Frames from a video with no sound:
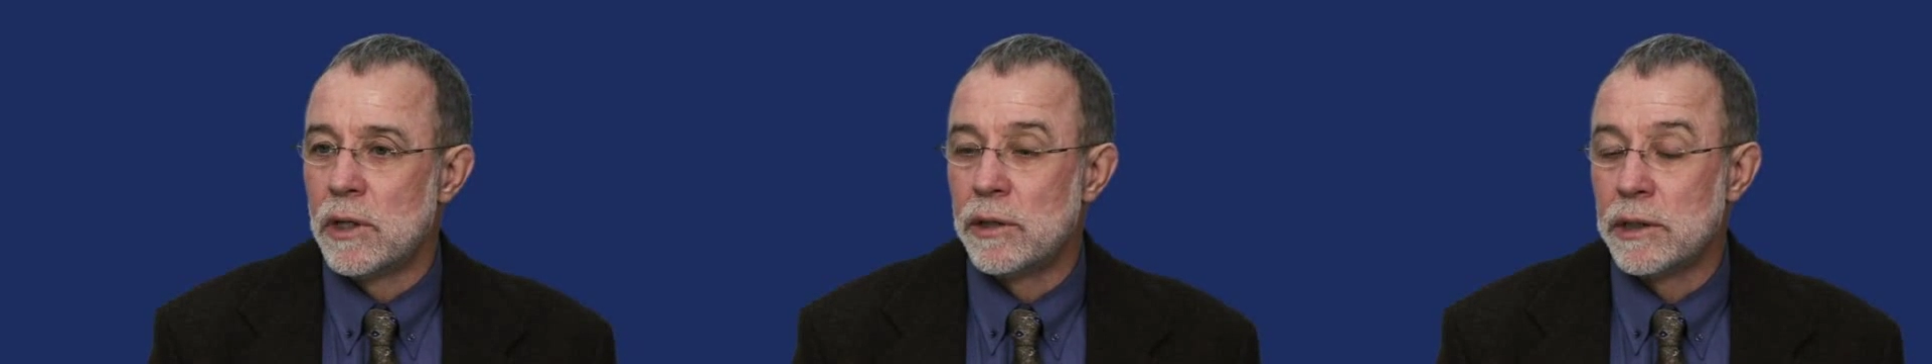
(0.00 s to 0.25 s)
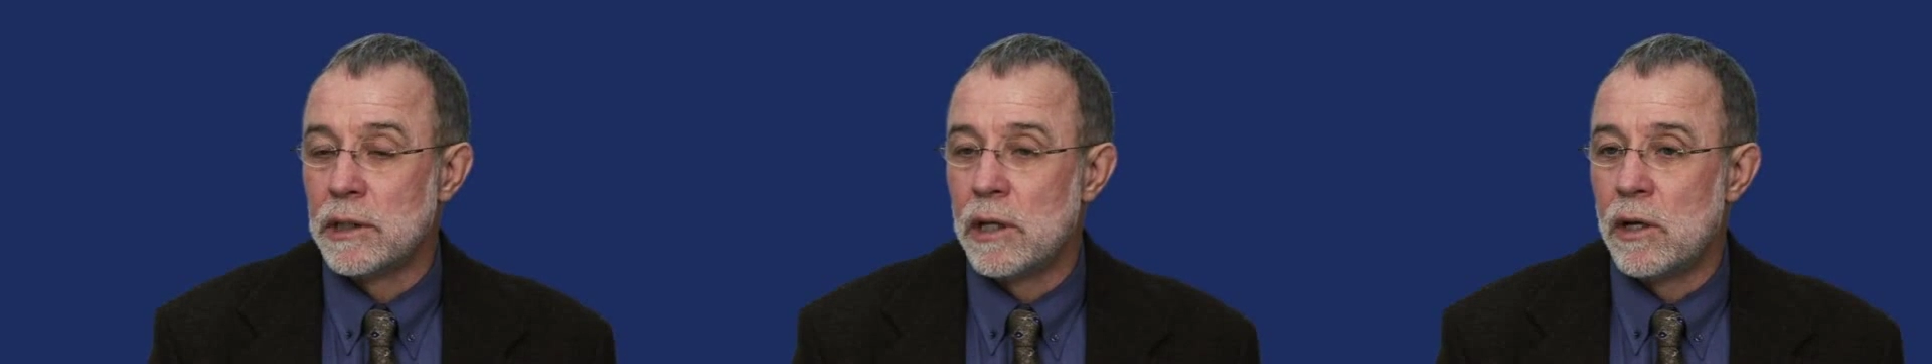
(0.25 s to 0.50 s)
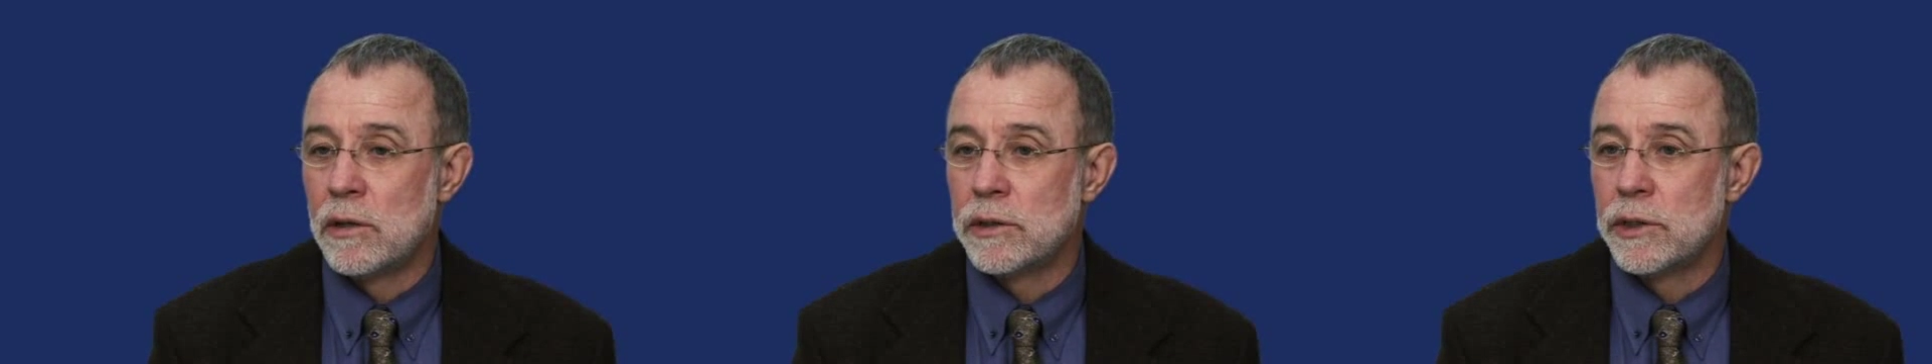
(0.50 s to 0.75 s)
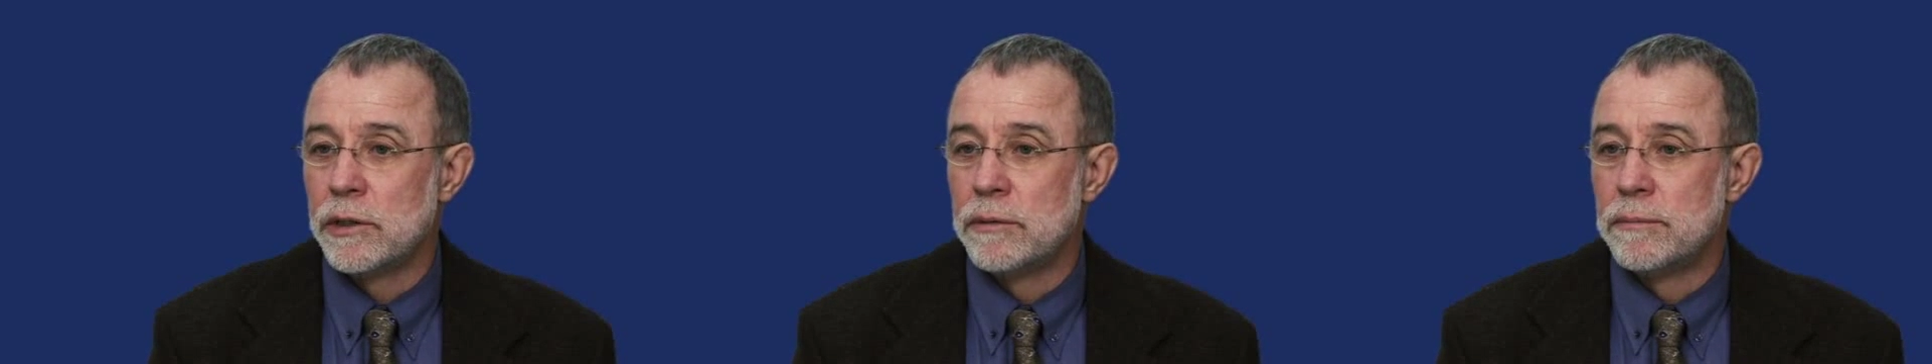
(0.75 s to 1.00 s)
on the long
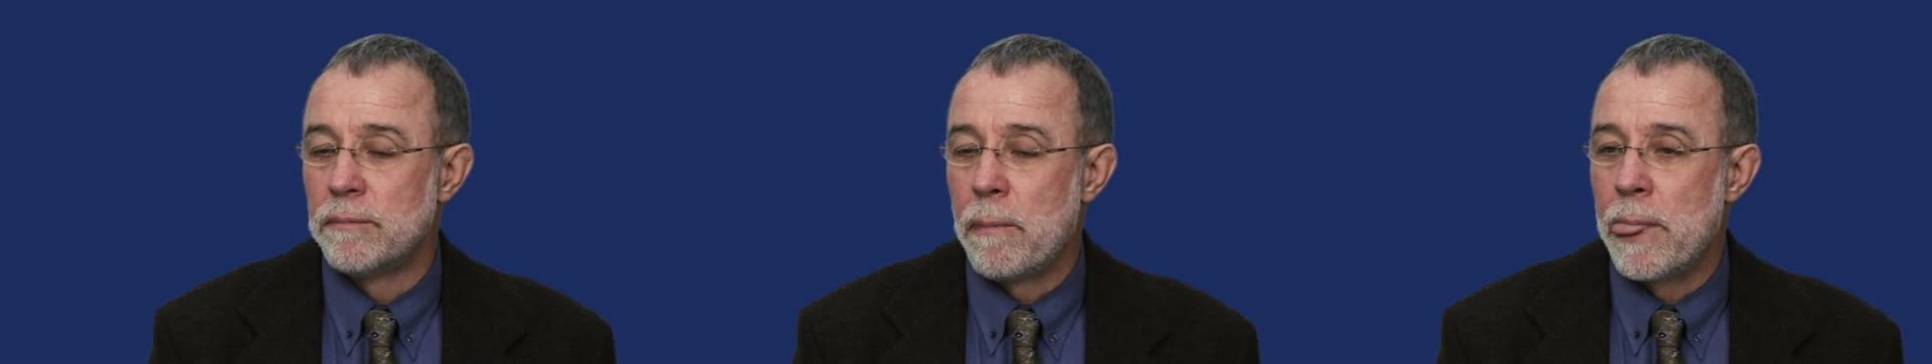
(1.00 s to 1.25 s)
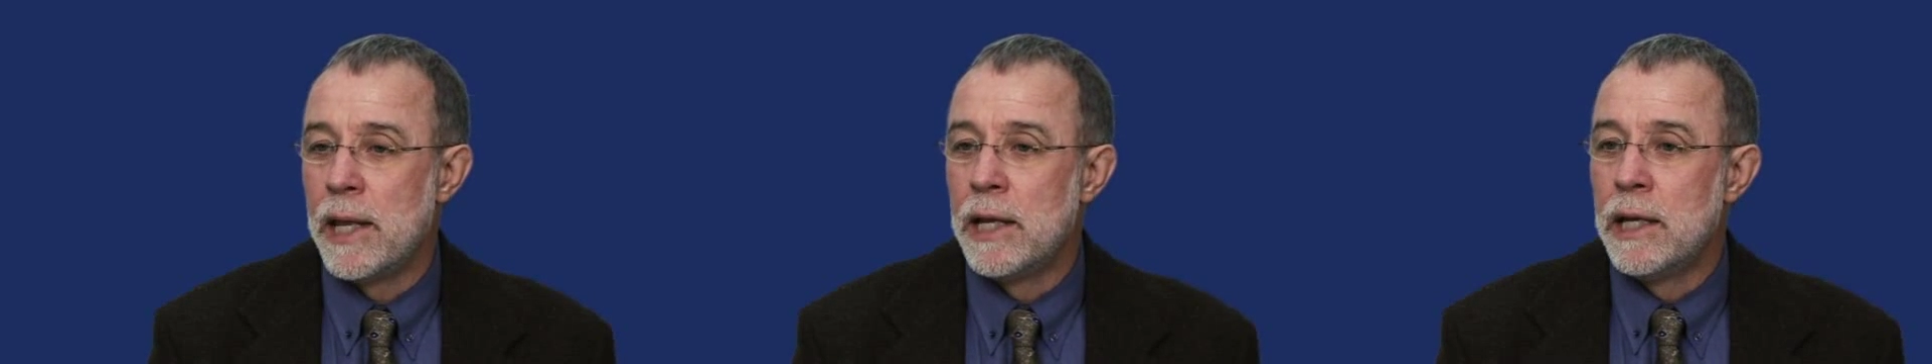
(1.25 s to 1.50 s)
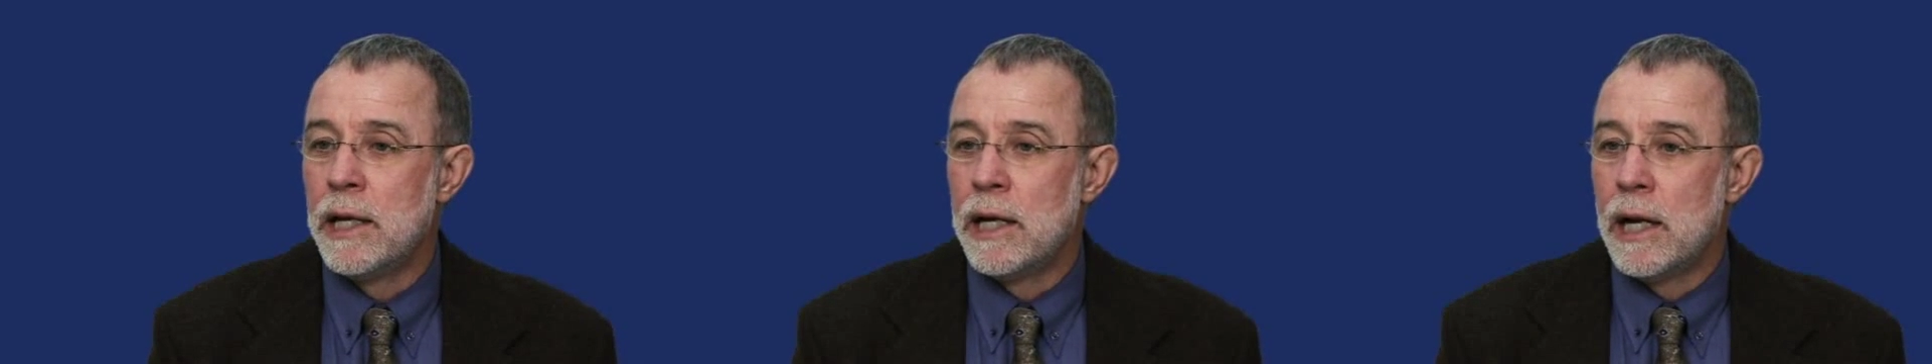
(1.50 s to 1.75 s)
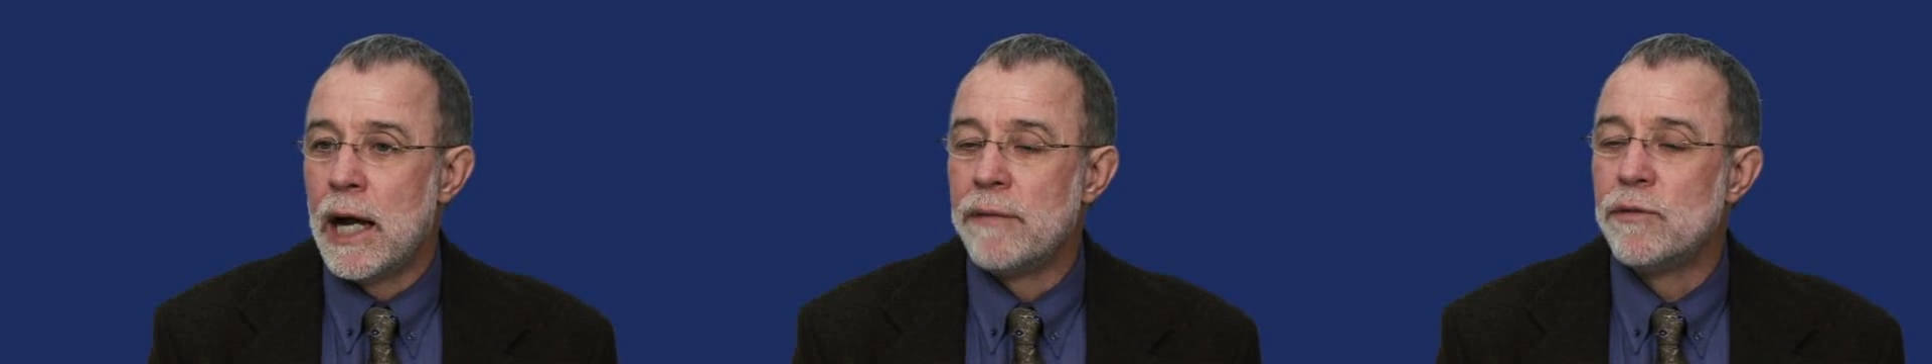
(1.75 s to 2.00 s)
term.
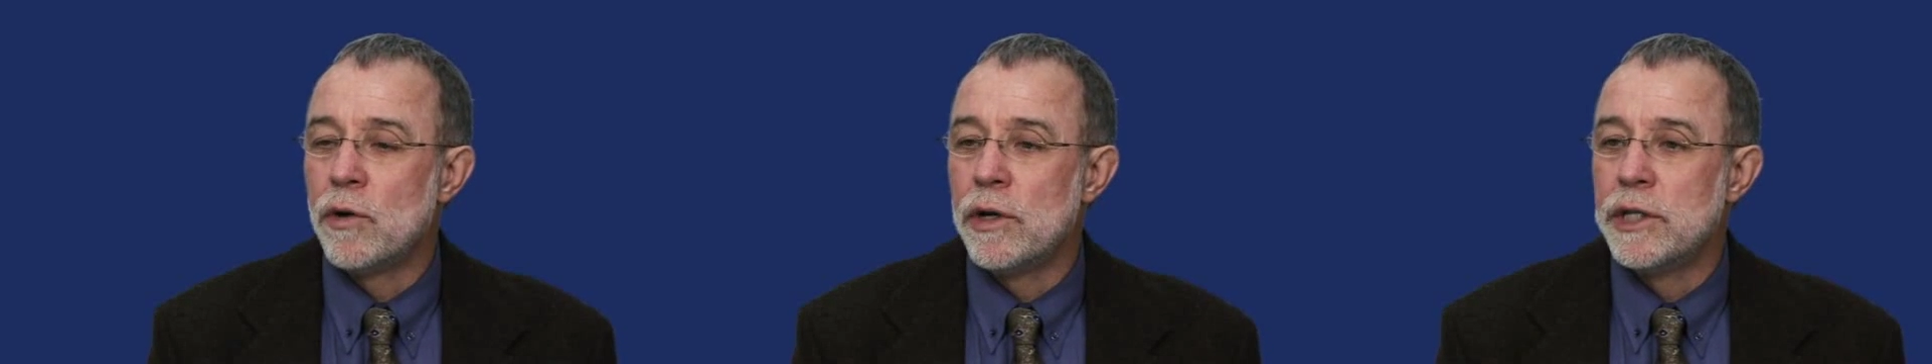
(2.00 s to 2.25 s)
I've noted